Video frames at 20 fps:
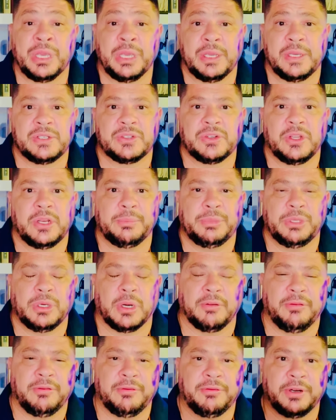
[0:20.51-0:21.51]
It's going to be
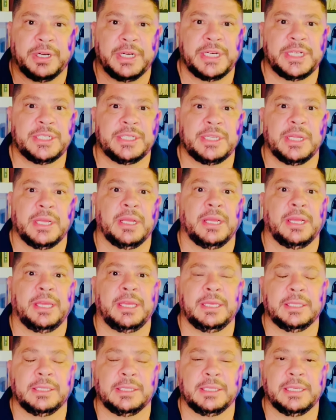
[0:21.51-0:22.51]
our first
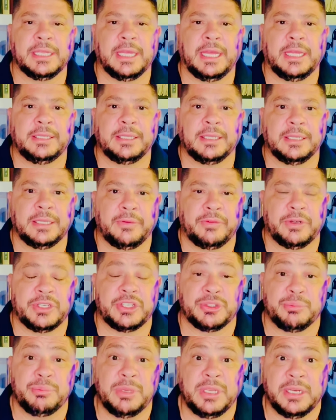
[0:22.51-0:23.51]
healing and
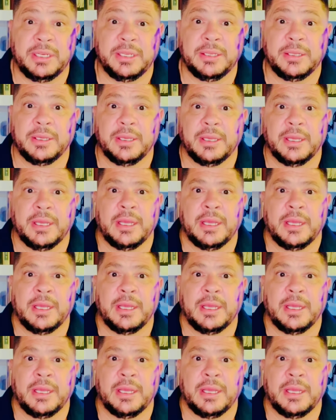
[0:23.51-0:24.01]
deliverance meeting.